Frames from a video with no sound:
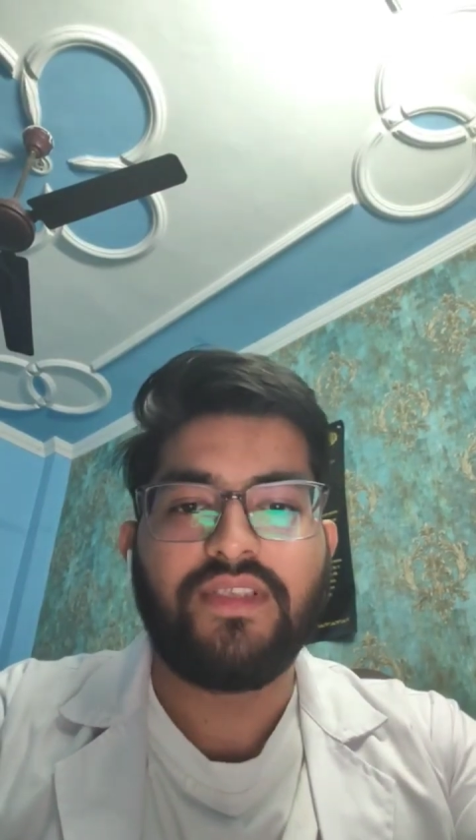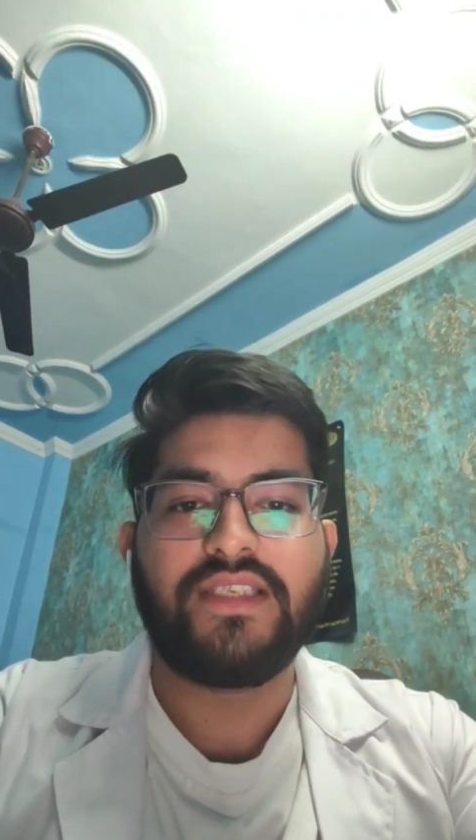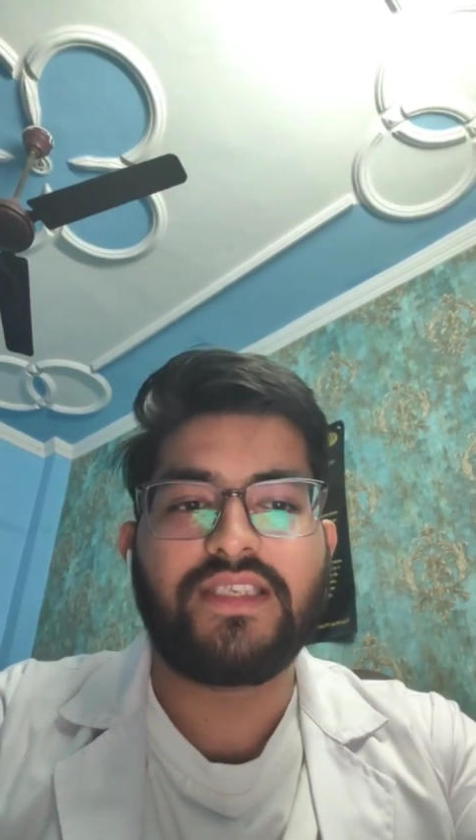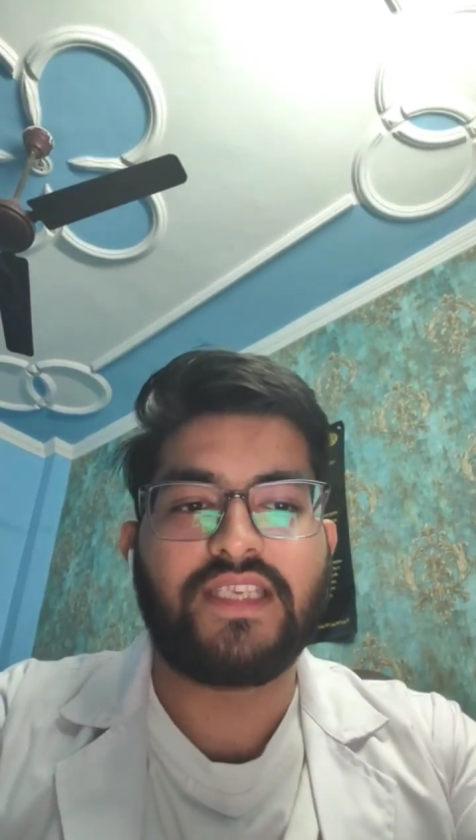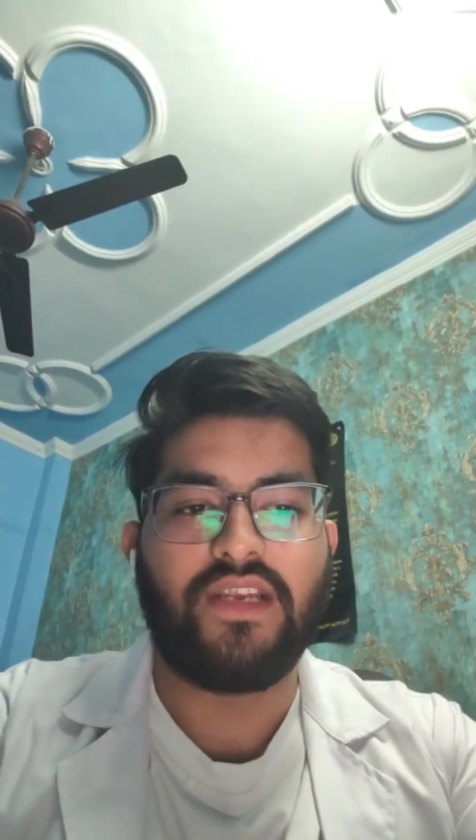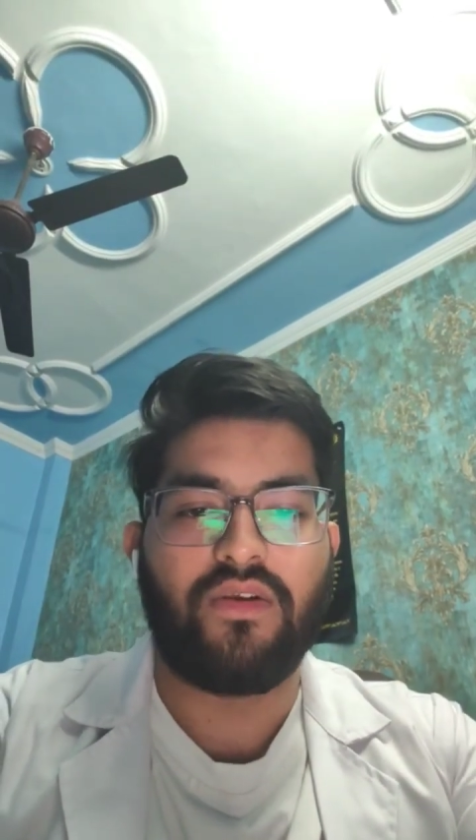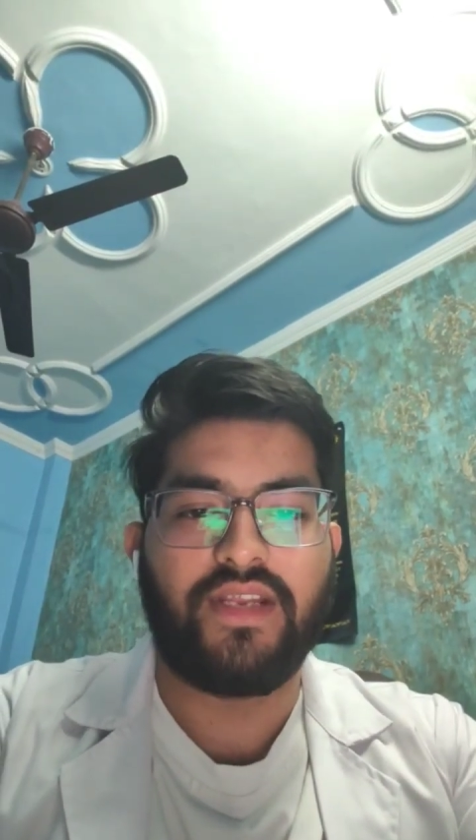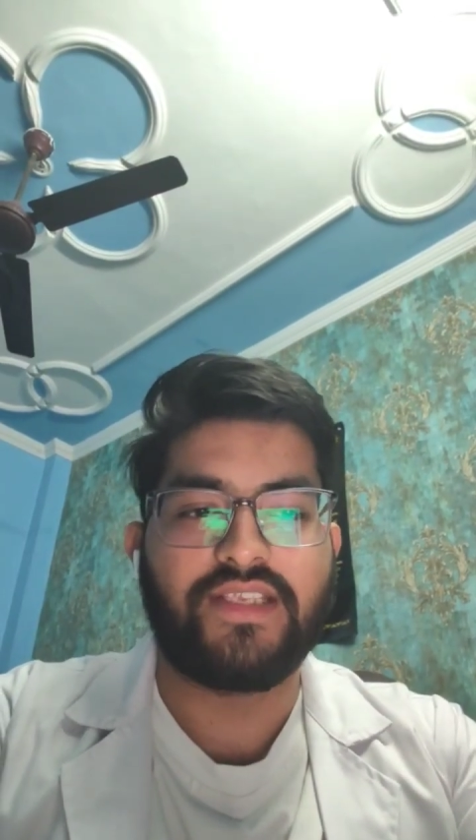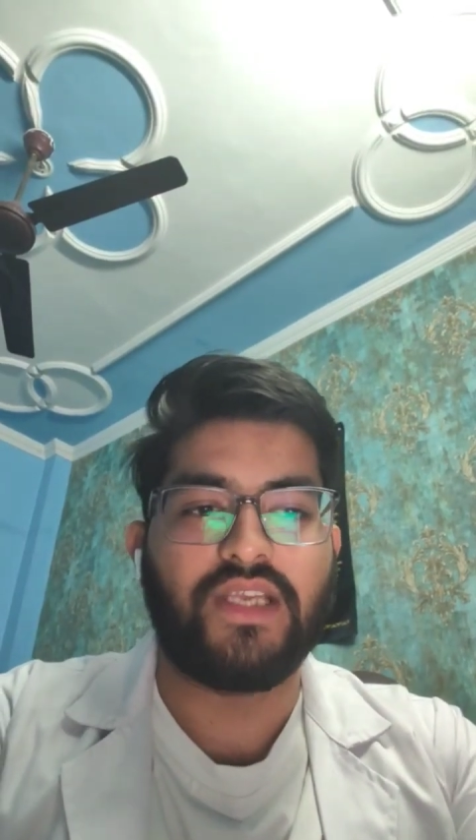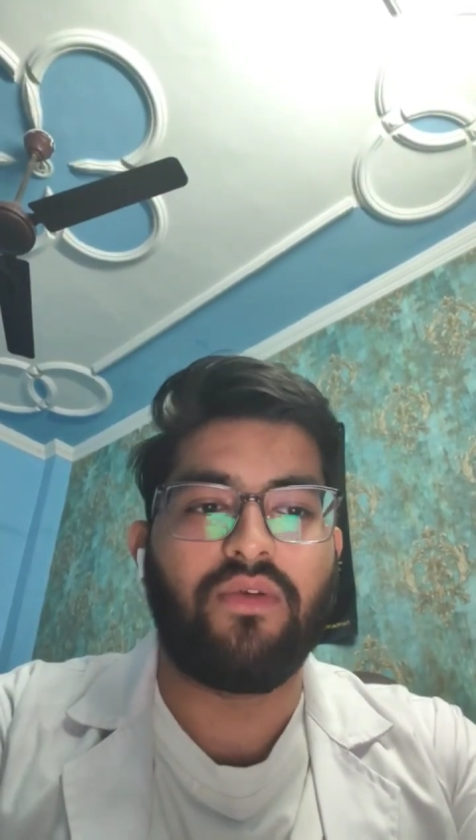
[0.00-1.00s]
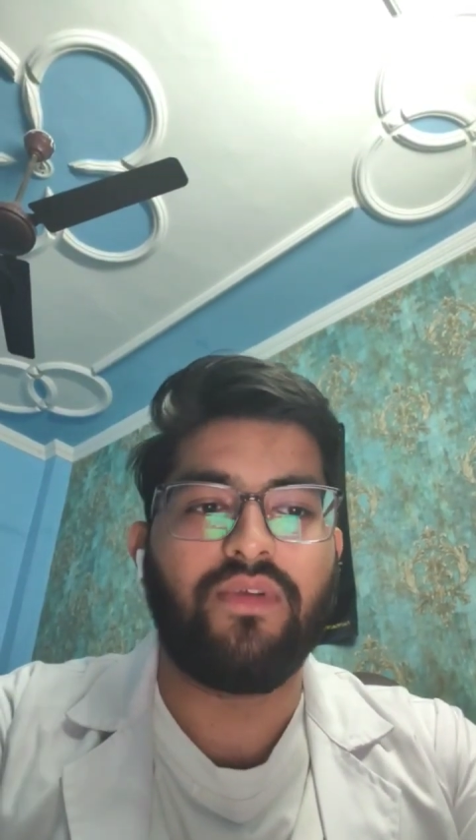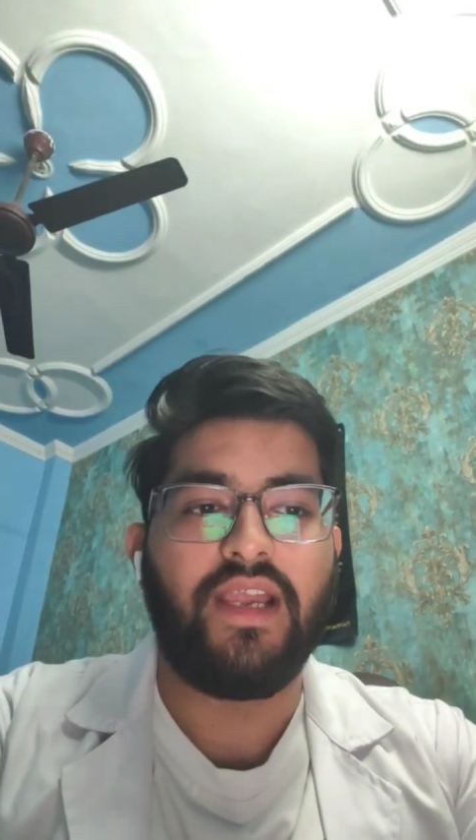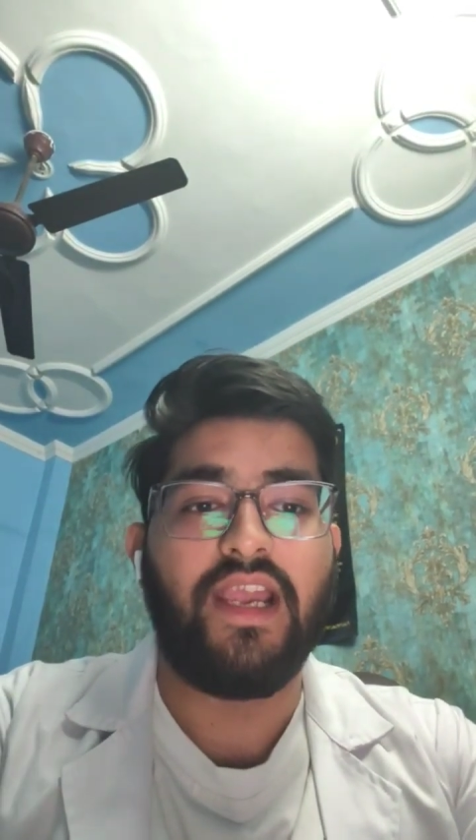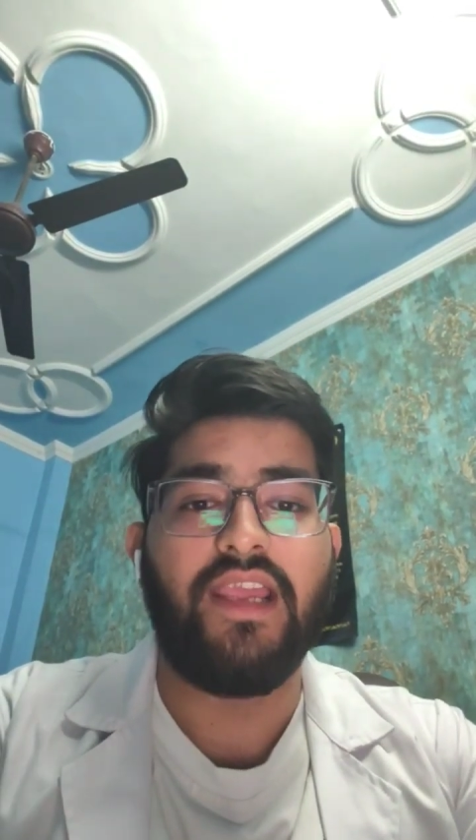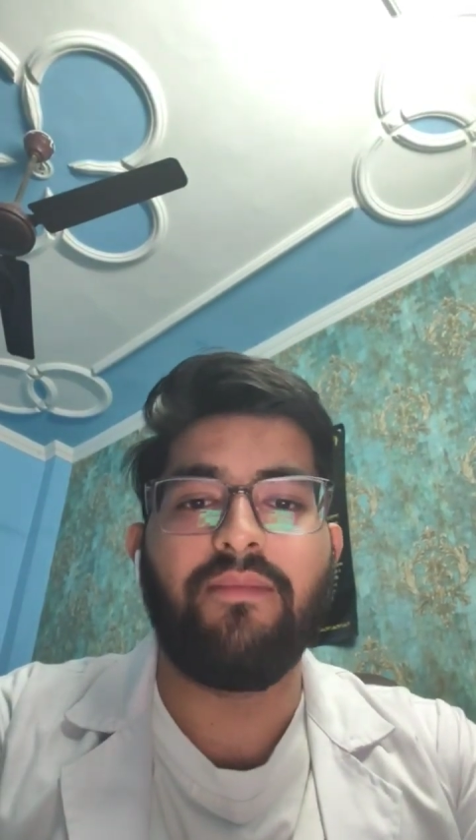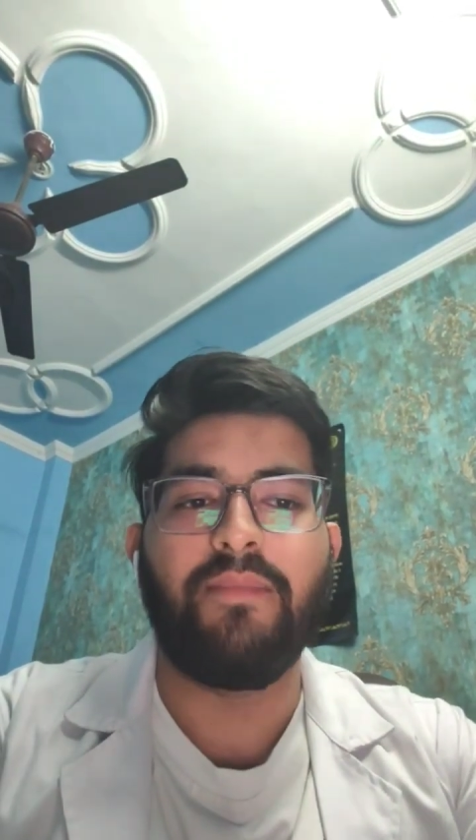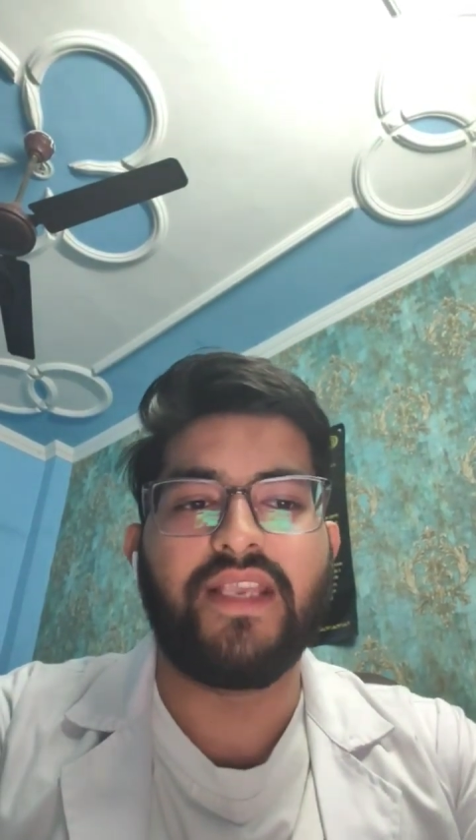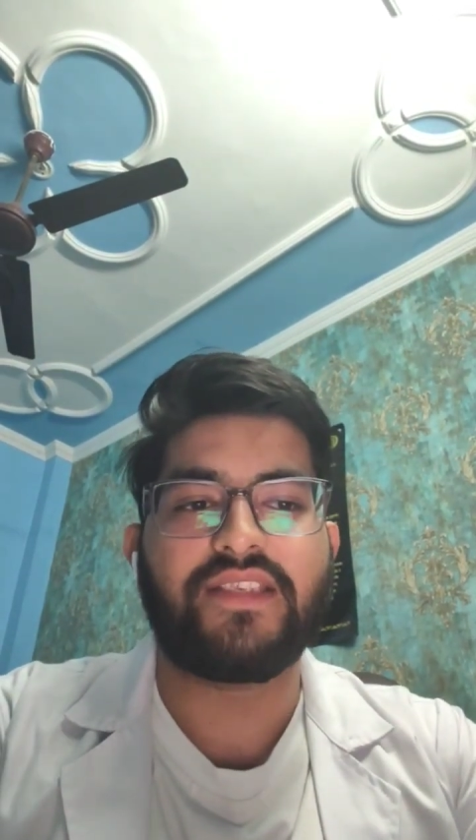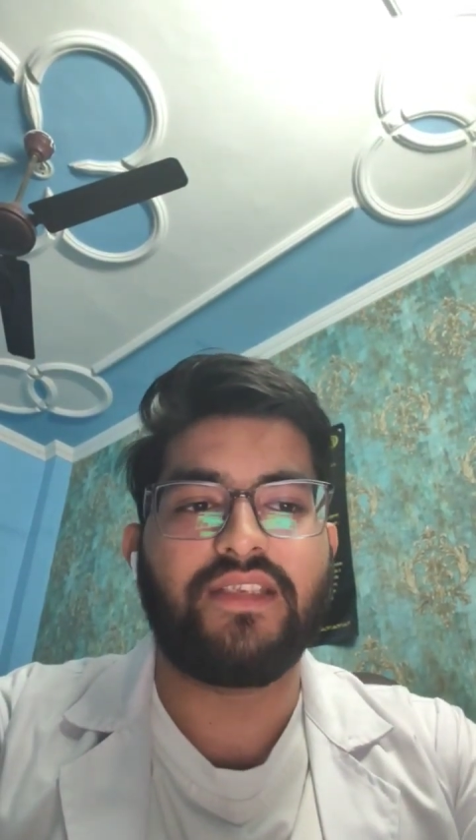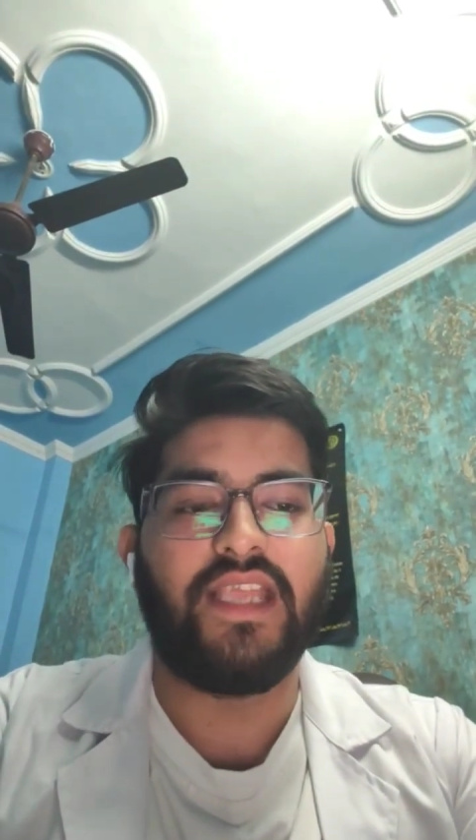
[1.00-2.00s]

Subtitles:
stenotic sound, and mixed,